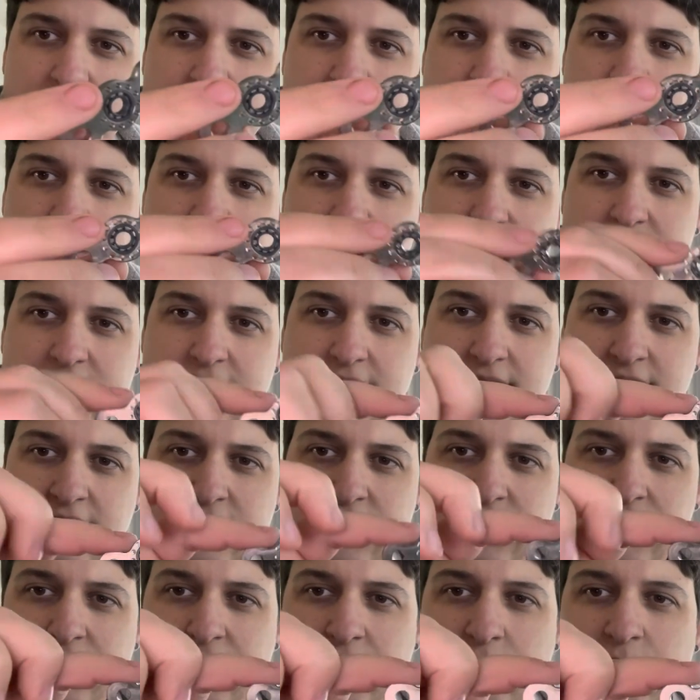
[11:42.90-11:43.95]
This is
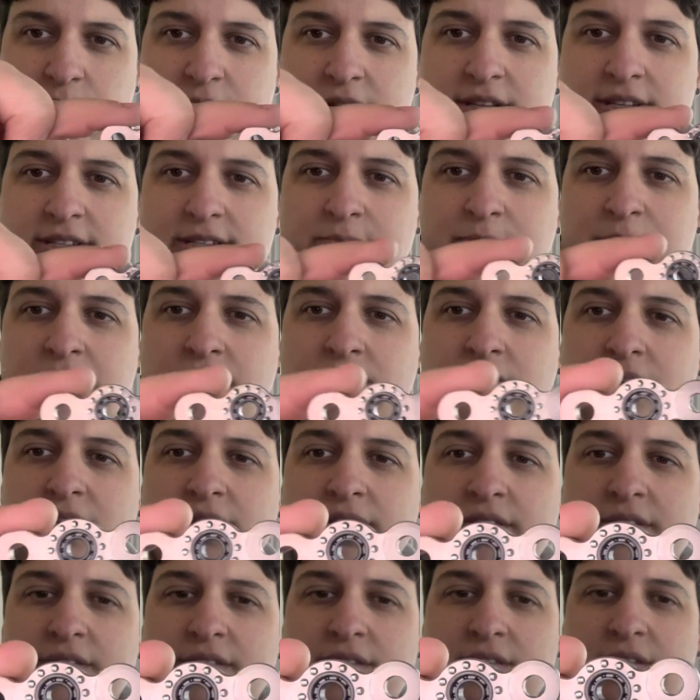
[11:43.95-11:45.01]
essentially what the spinner
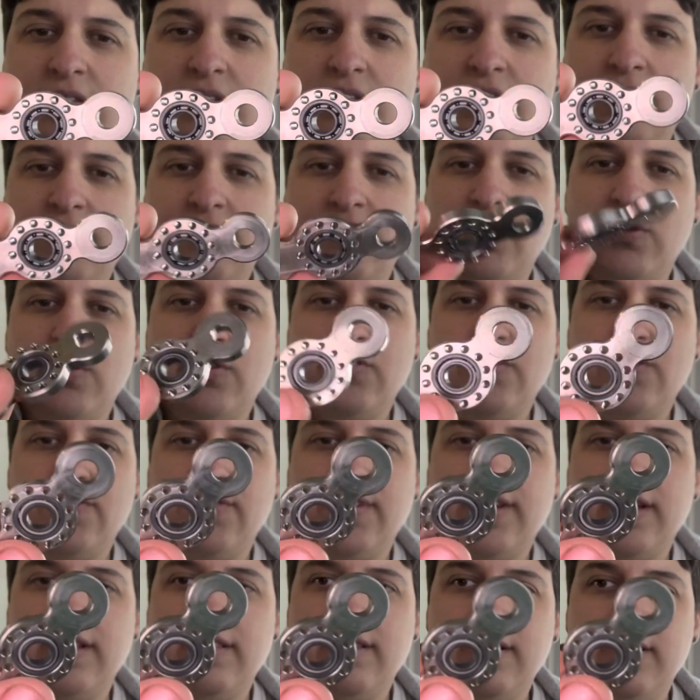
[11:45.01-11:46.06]
is. And of course, I've
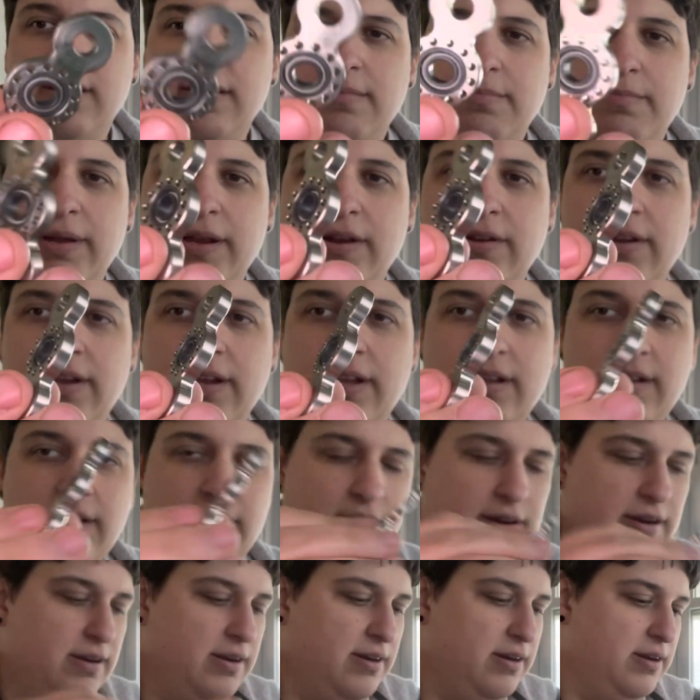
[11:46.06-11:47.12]
got the good bearing in
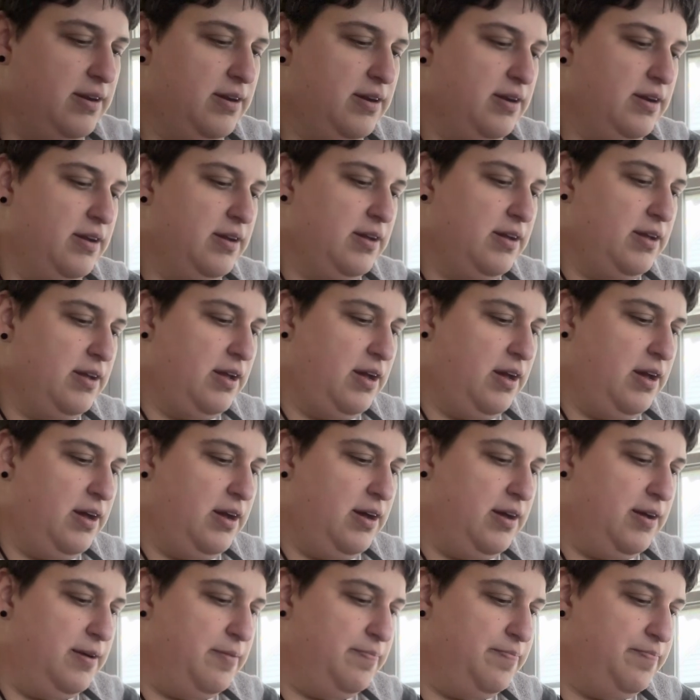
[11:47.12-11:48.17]
there.
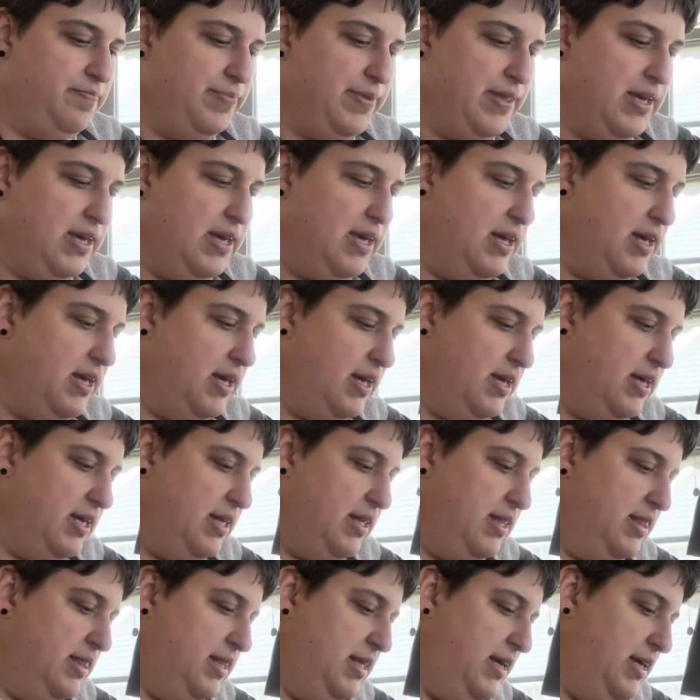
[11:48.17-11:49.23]
Um,
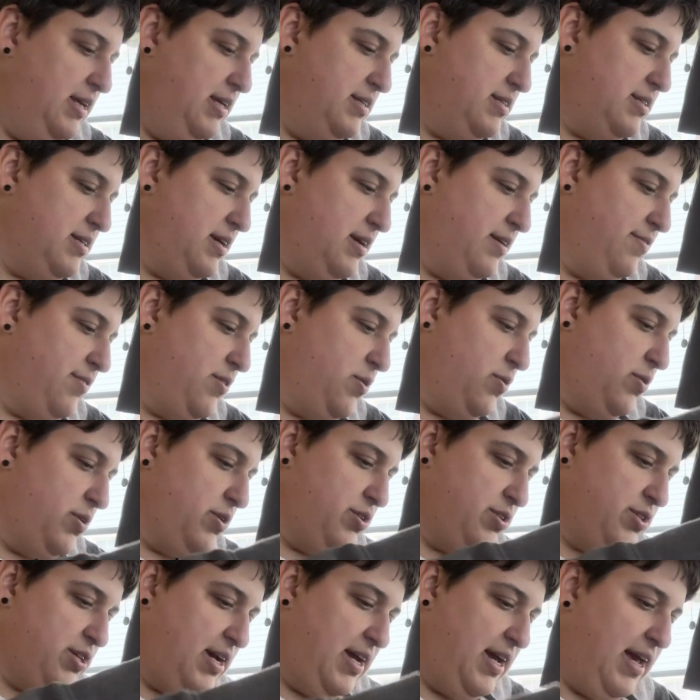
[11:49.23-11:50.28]
these, of
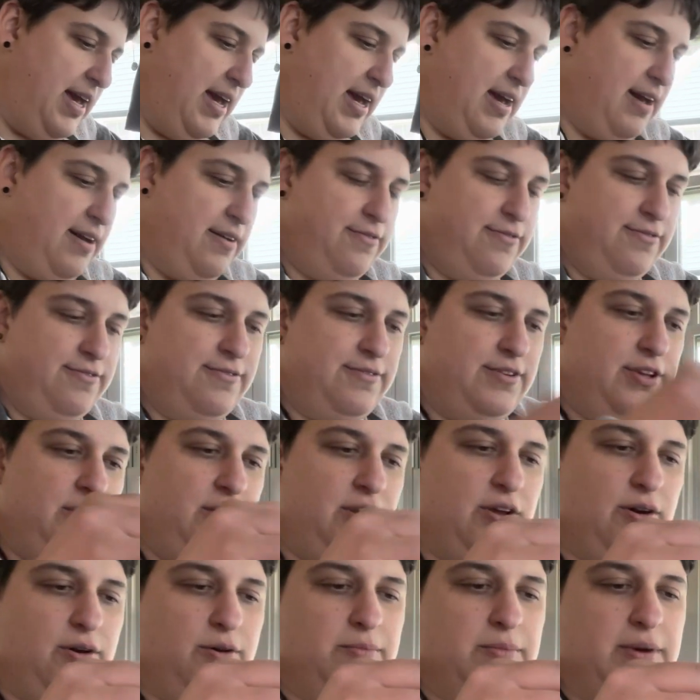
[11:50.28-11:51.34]
course, I have, you
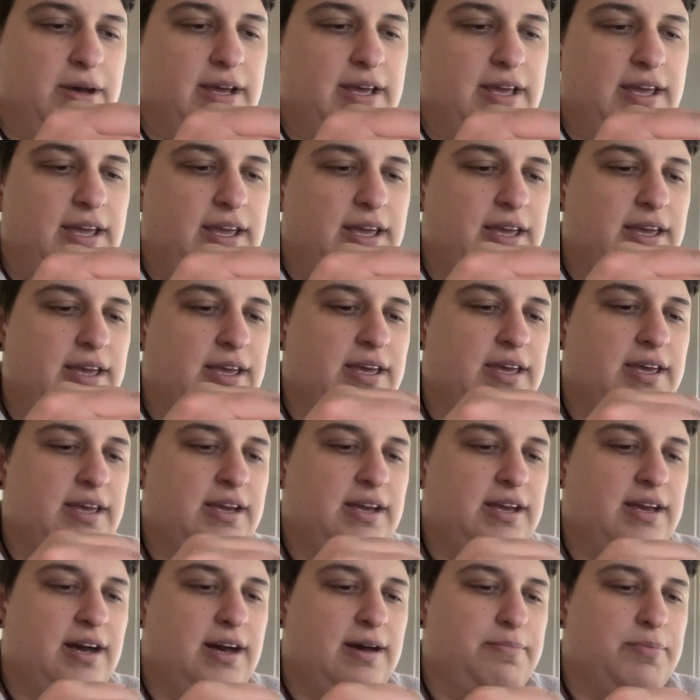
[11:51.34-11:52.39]
know, my
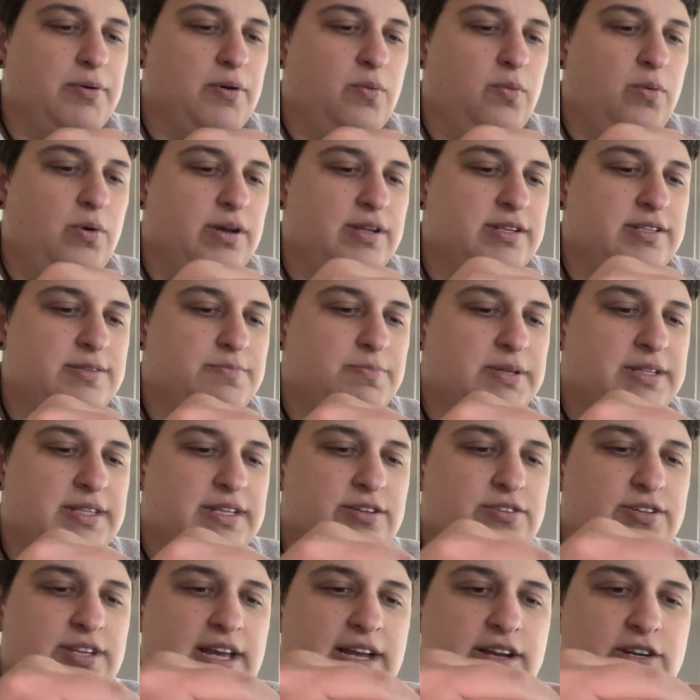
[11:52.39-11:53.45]
copper ones, but
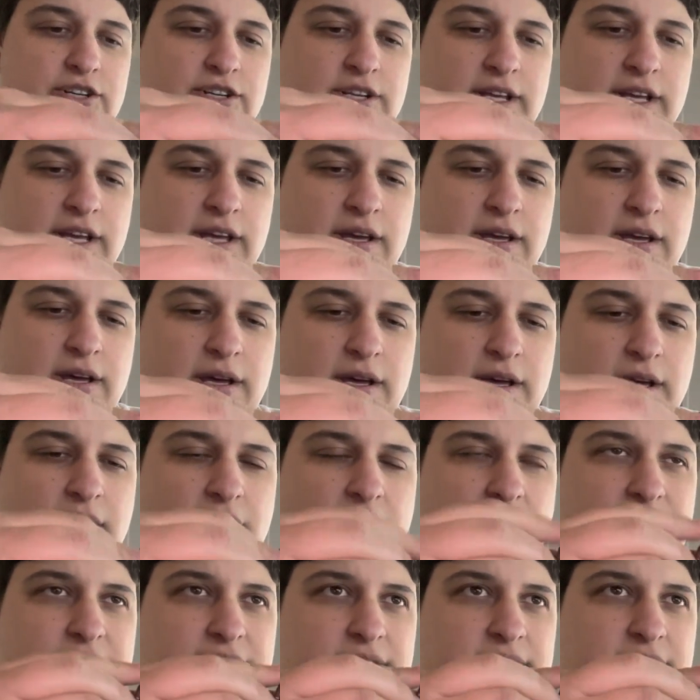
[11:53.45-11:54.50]
there's actually,
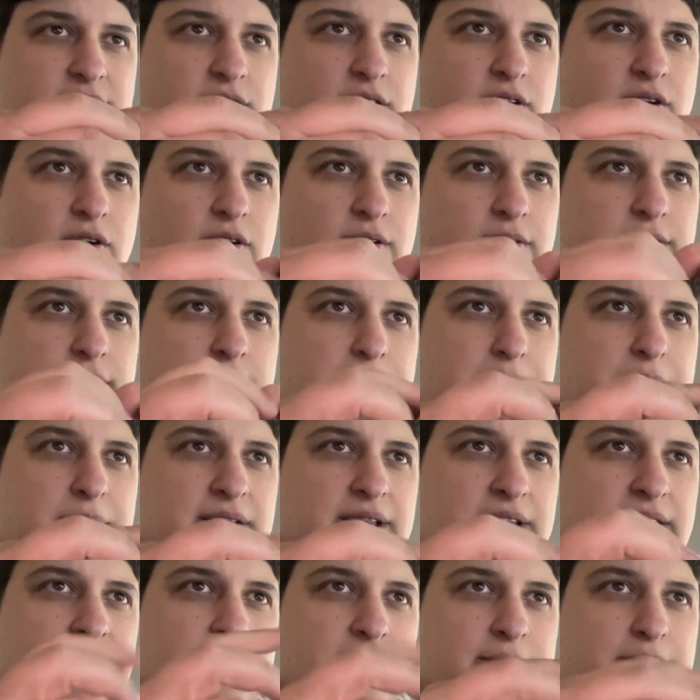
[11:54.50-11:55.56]
I think they're called the
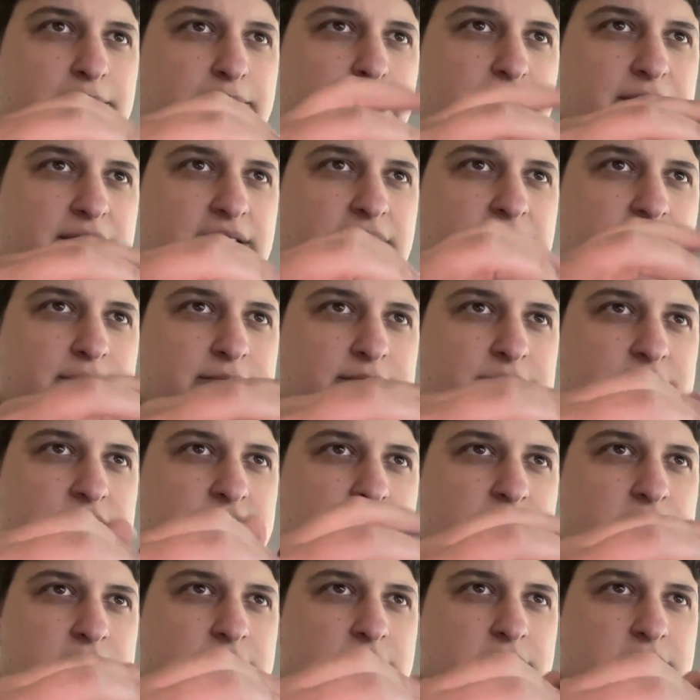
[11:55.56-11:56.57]
Billiam, Billiams